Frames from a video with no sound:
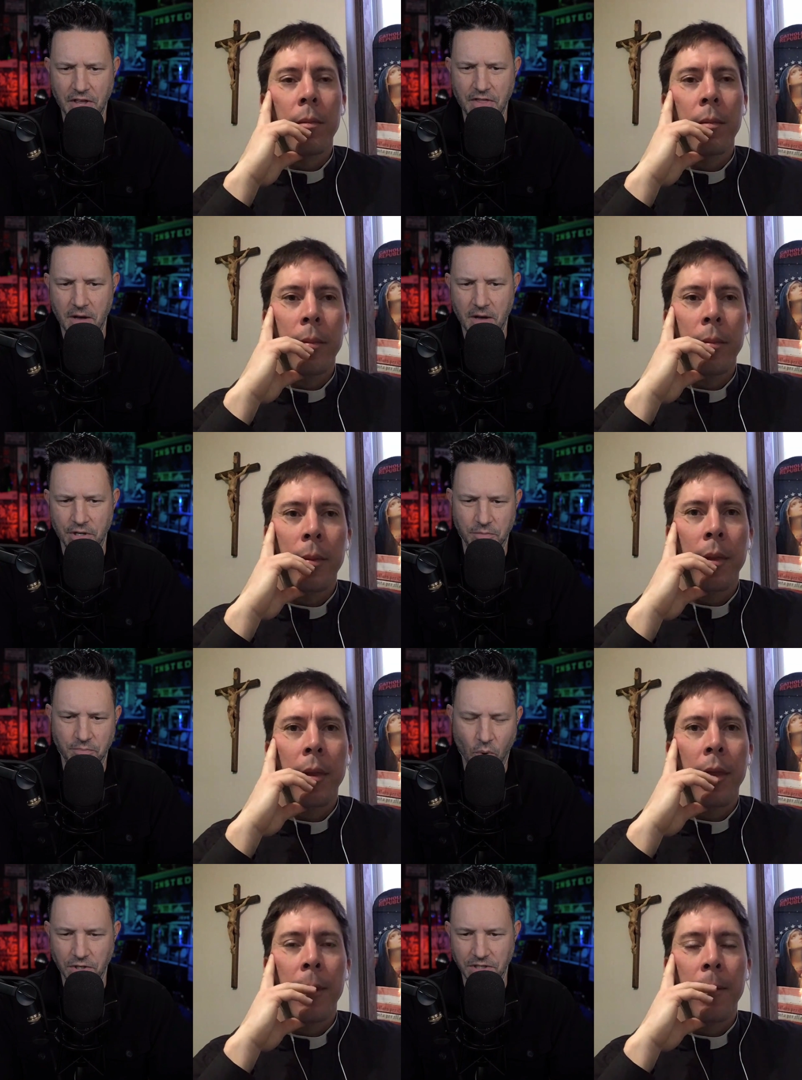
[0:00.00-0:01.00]
Speaker 1: that, but it
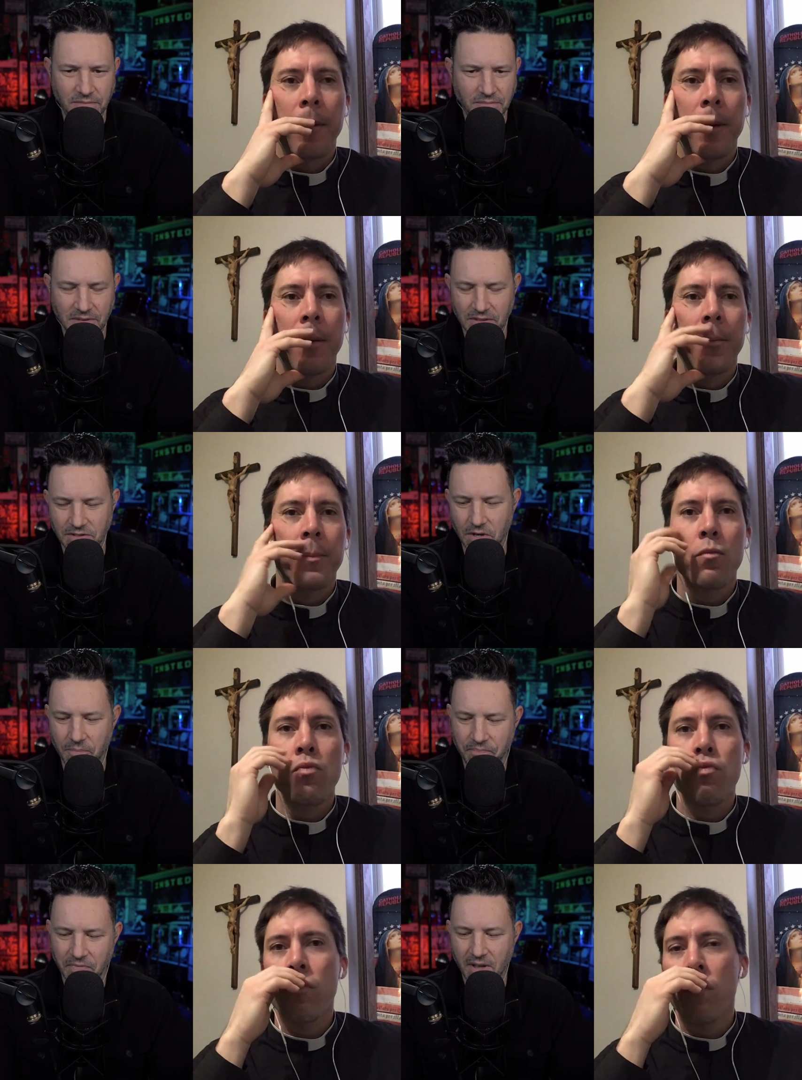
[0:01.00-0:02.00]
supports it. Yeah. So
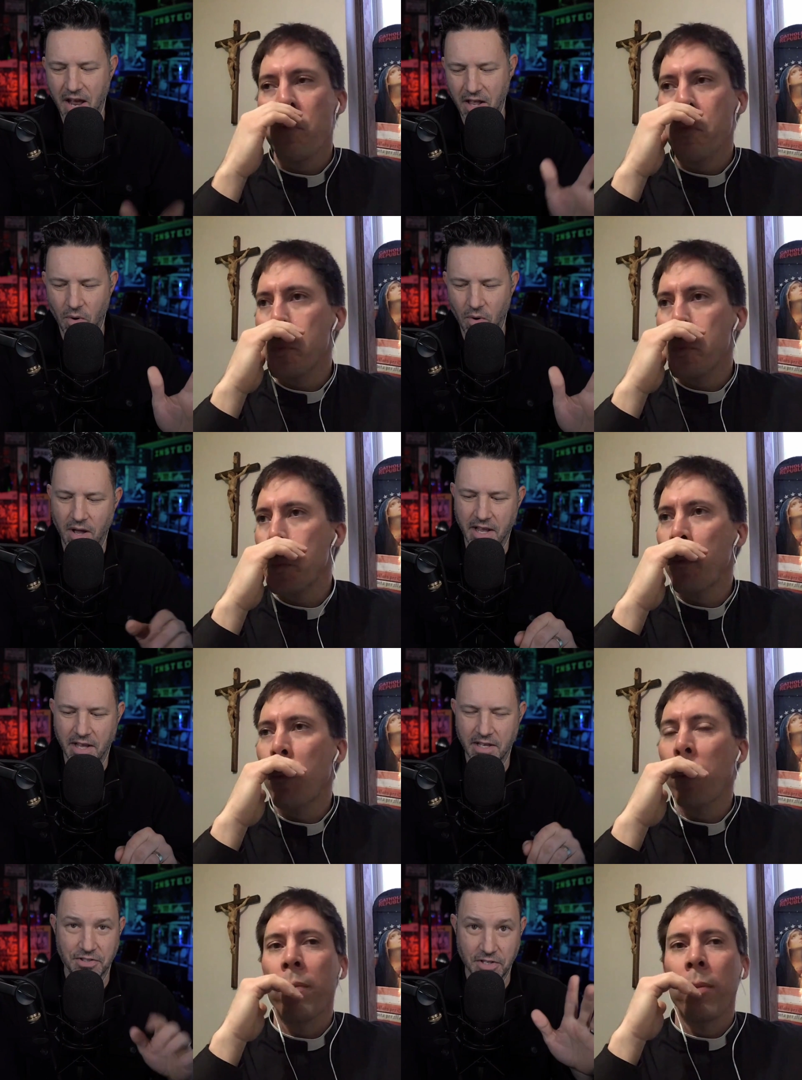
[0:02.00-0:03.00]
Anyway, I could
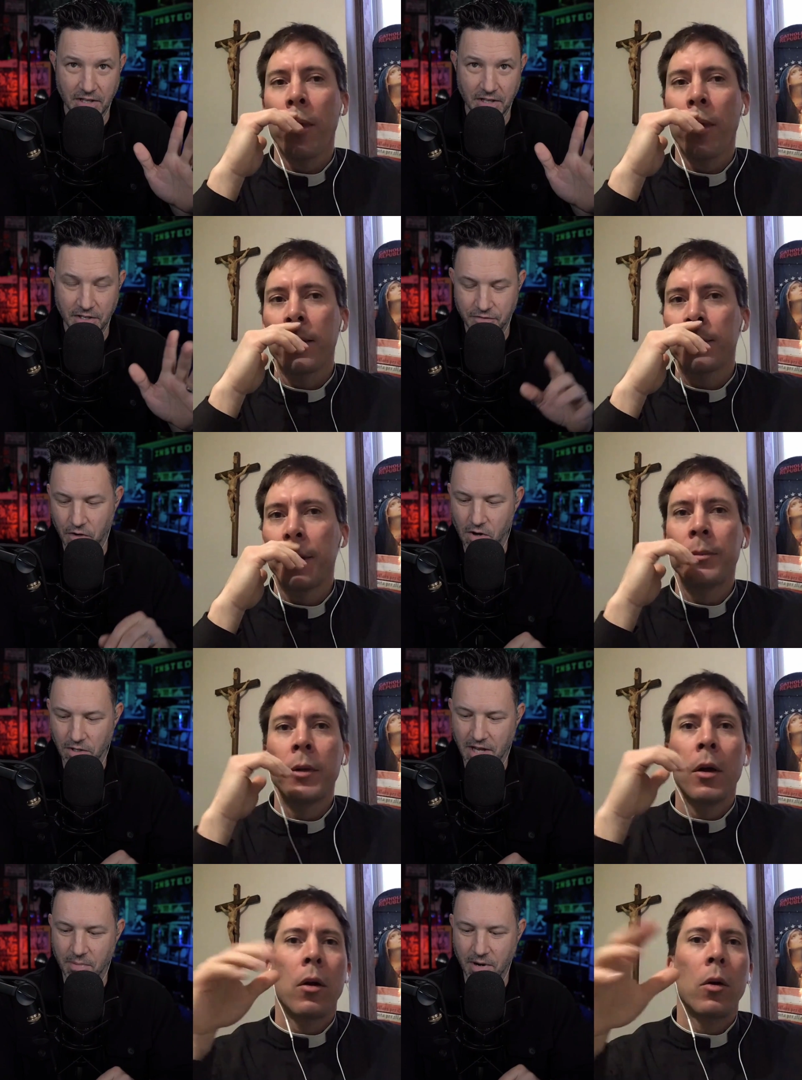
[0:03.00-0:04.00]
get stuck in this for a long yeah.
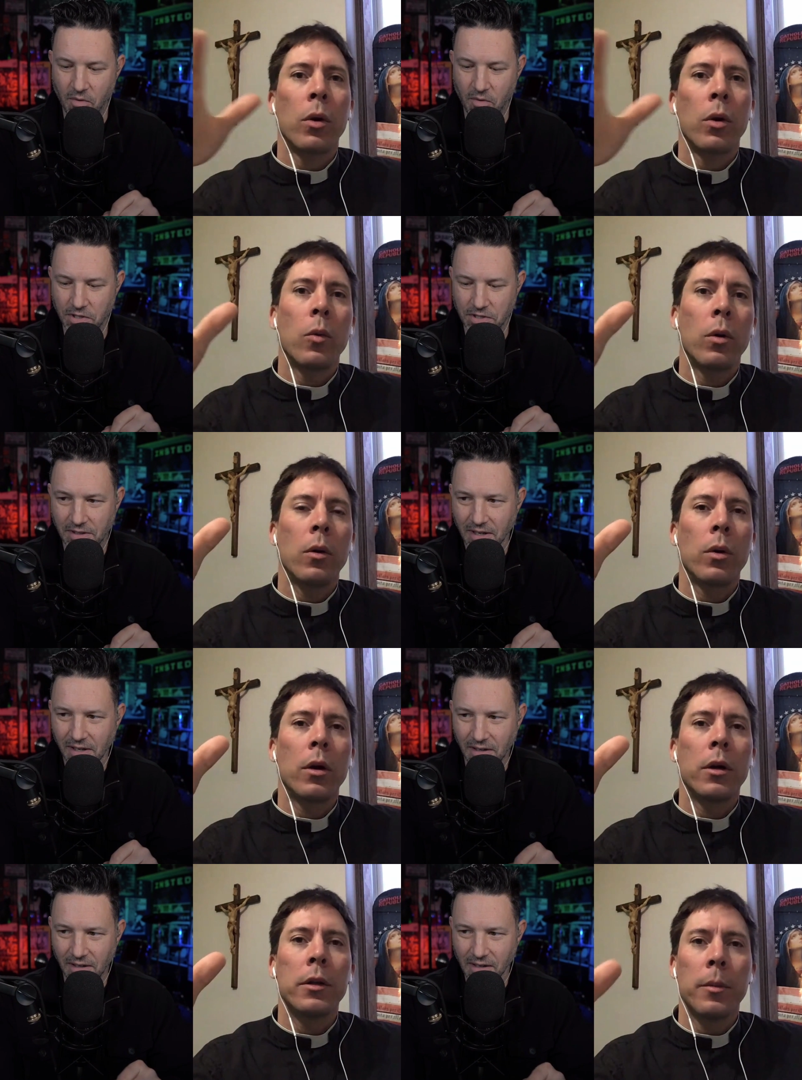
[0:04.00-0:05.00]
time, but I don't. Where,
Speaker 2: where,
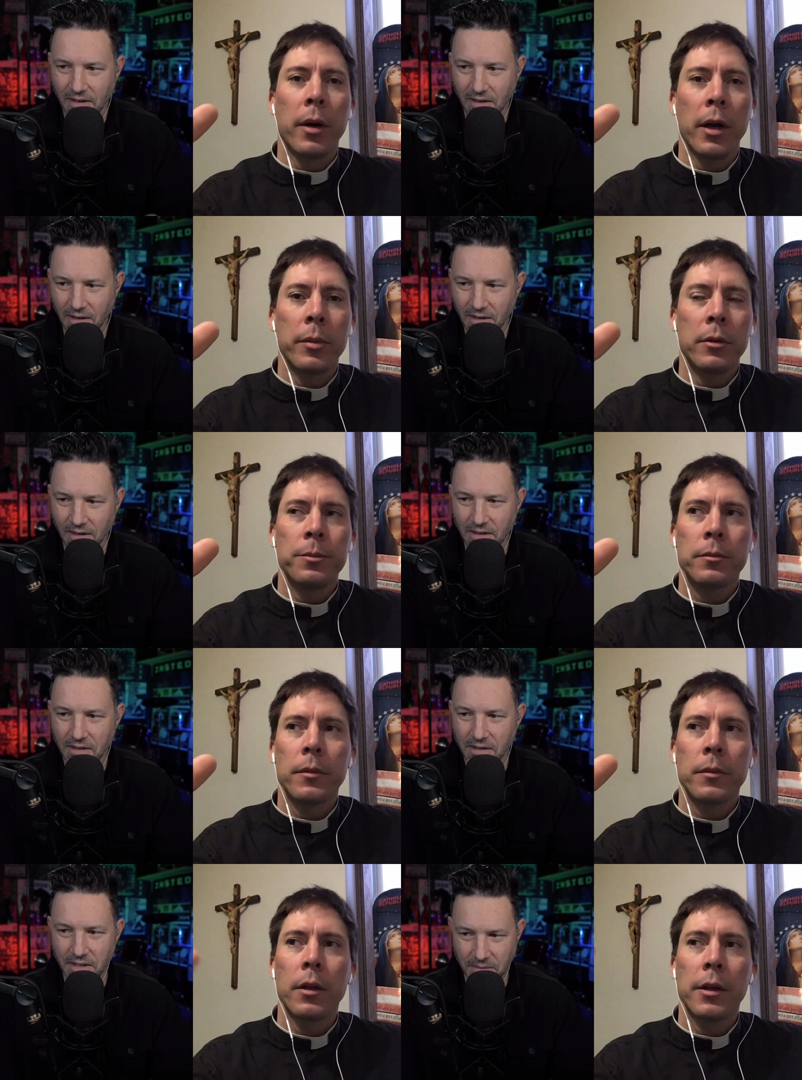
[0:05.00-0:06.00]
where in the Bible
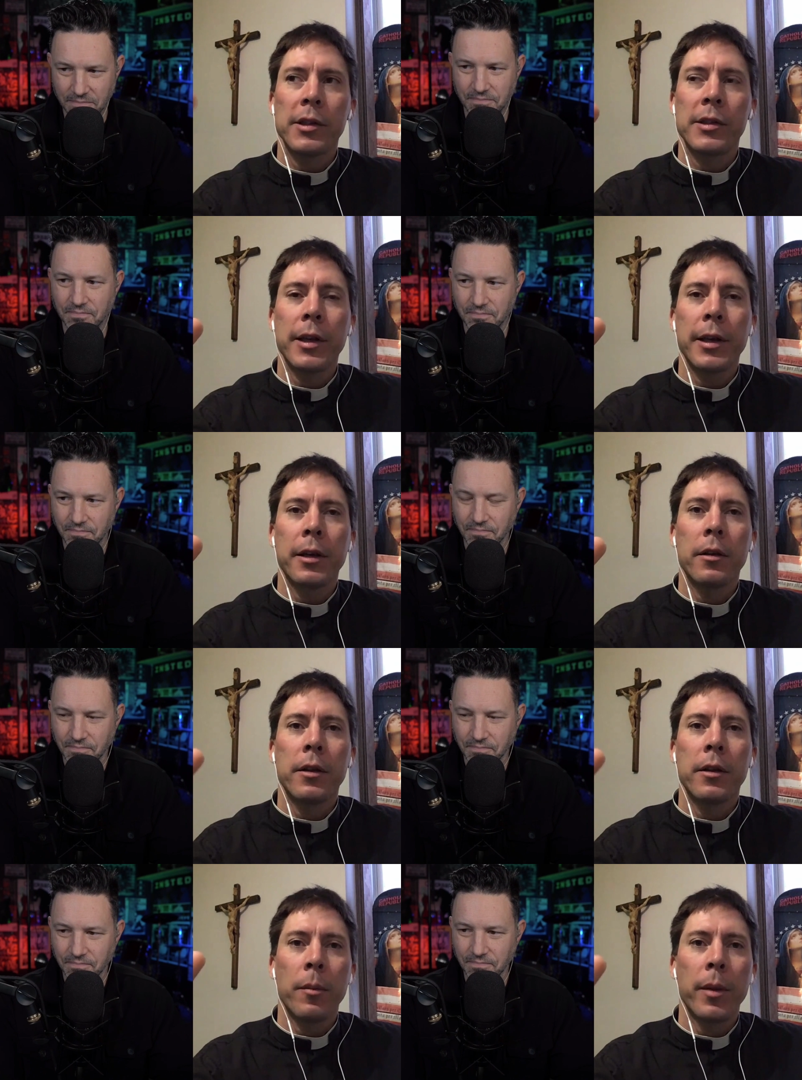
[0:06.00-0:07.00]
yep. does it say
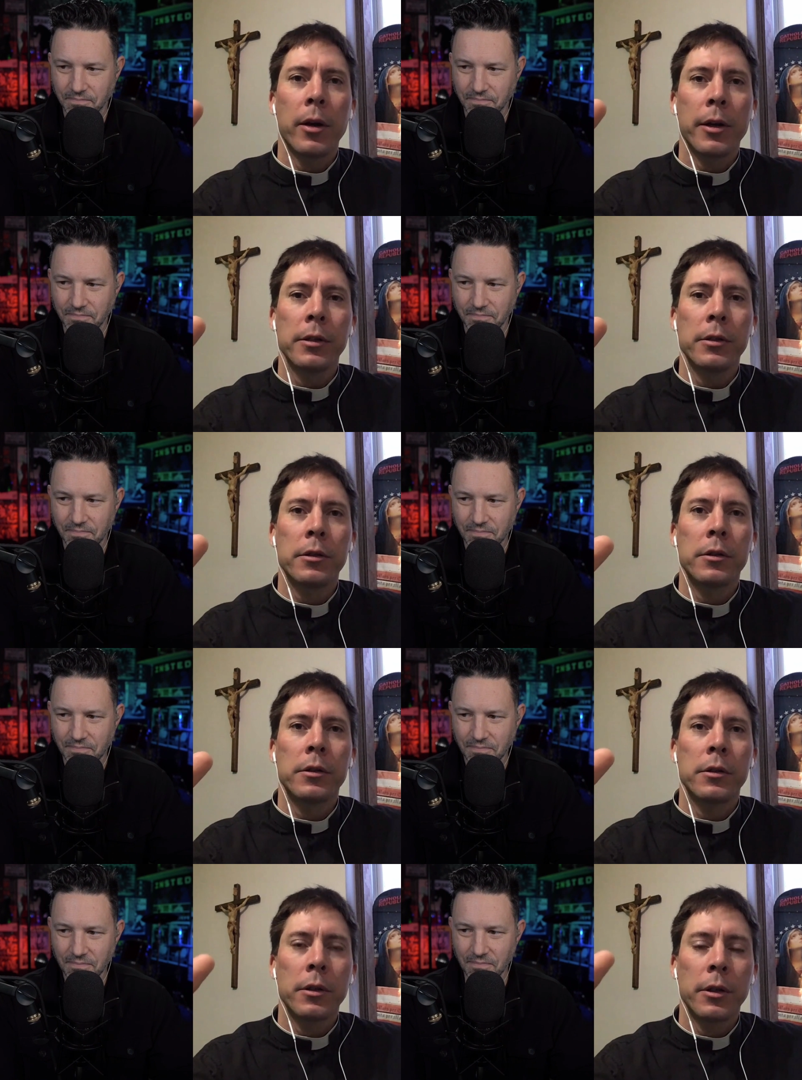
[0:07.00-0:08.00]
that
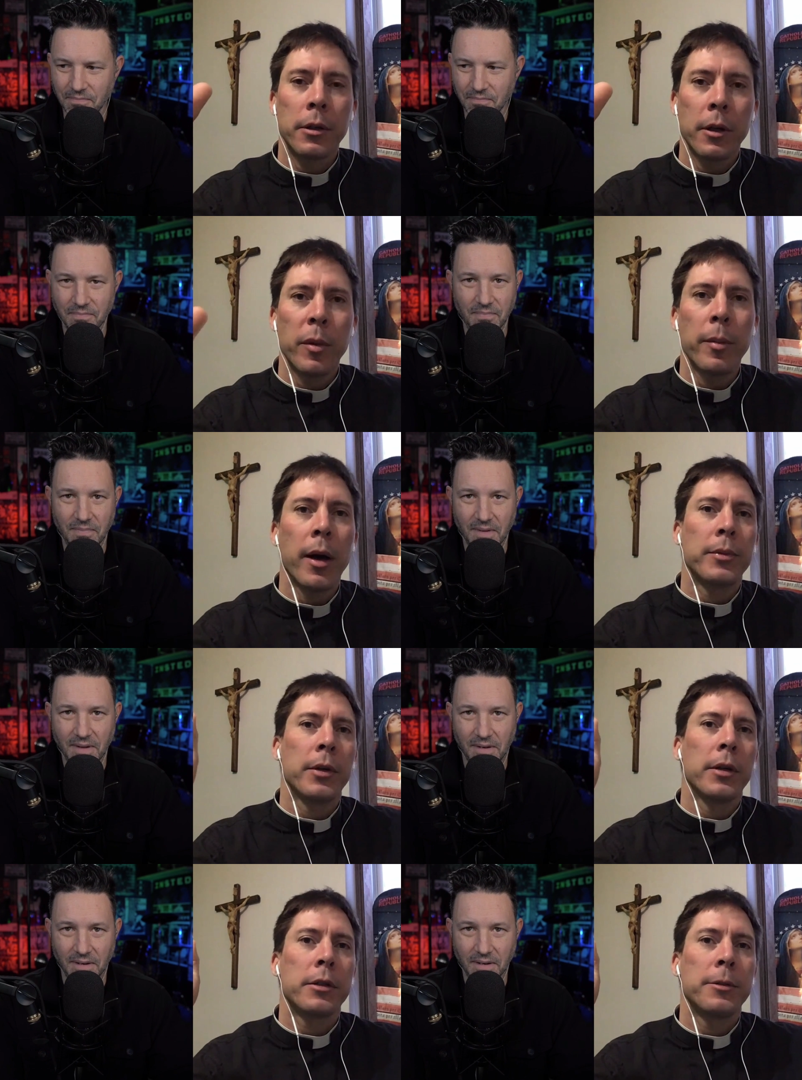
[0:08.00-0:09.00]
Americans can be
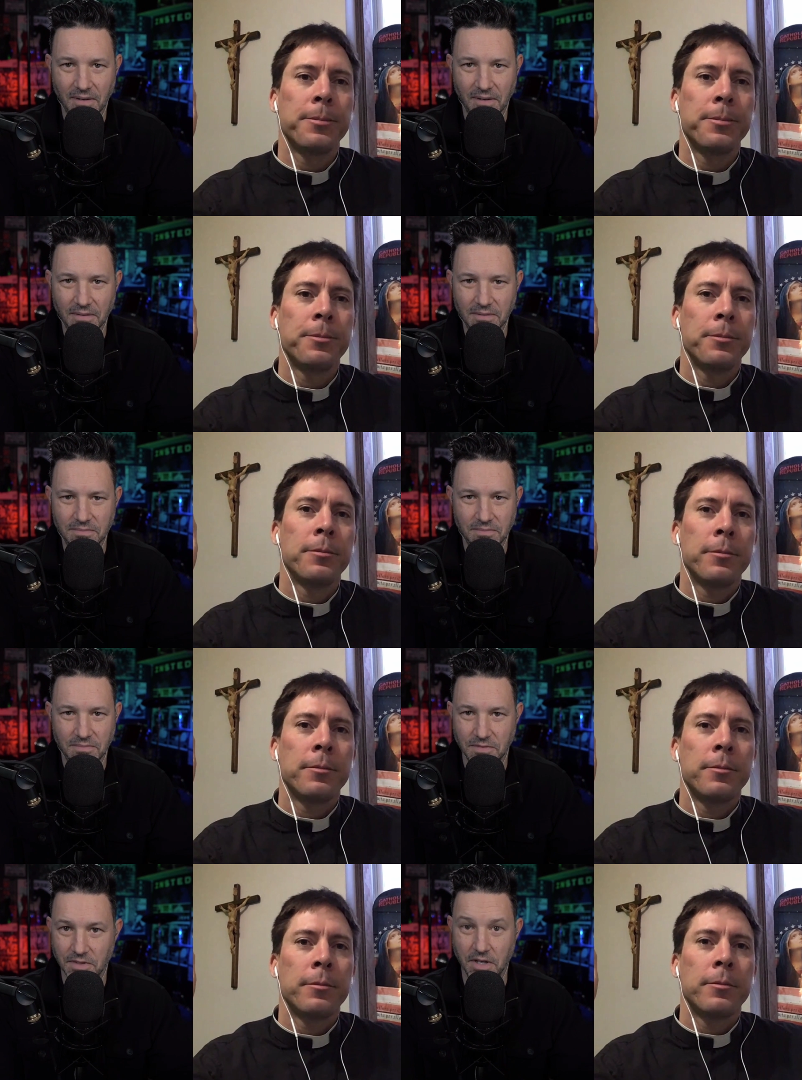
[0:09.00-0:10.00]
baptized?
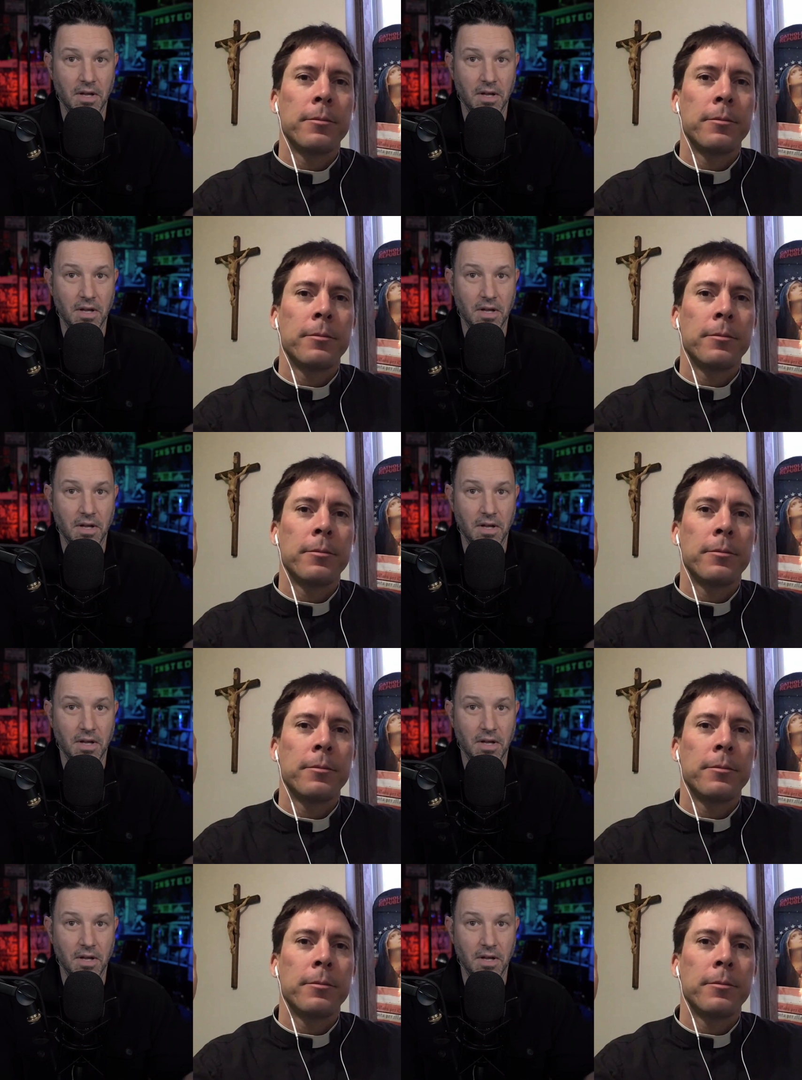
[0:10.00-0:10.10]
Yeah,